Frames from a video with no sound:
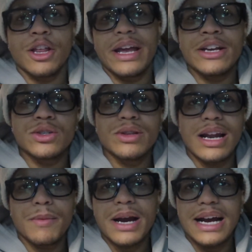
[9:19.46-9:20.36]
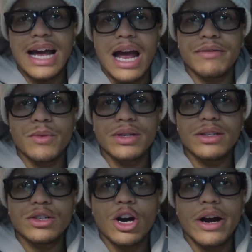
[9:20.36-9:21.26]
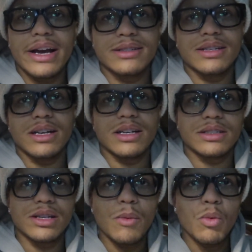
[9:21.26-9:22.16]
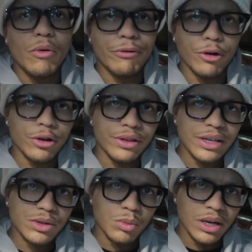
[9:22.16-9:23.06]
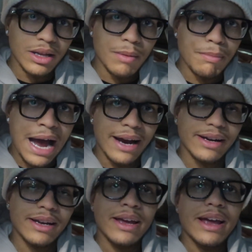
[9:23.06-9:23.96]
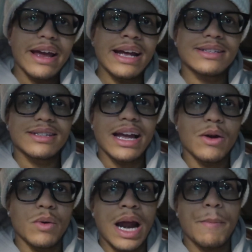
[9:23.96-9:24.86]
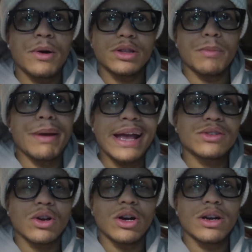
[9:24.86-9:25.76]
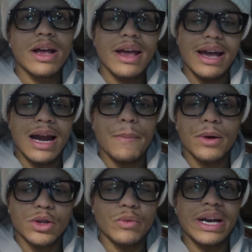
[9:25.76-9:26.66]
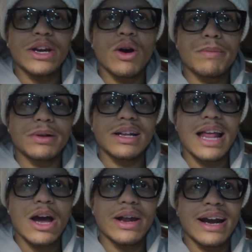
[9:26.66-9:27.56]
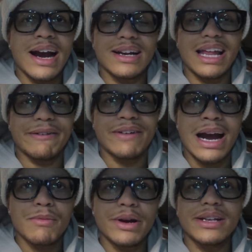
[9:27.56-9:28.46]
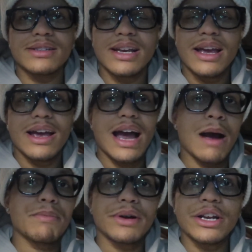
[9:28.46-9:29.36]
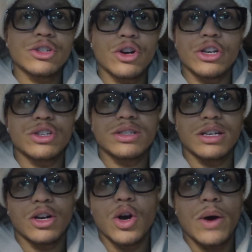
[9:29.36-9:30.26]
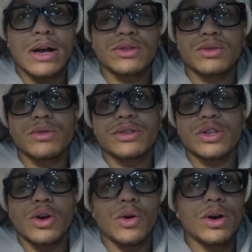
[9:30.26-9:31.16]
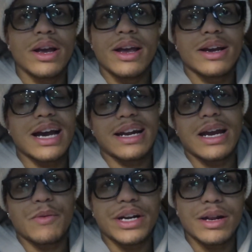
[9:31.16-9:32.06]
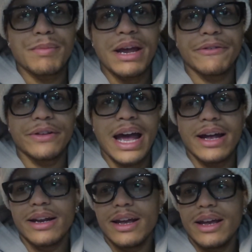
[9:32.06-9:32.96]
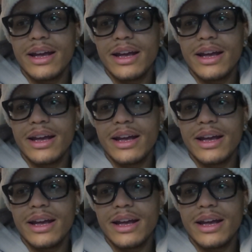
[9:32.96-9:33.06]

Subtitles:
Another issue that I'm kind of having with this car is the subwoofer, this one in the back. It's like when I put the bass on and I put the radio up really loud, it kind of like vibrates. I'm pretty sure it's just going to go out soon, so got to get ready to pay for that.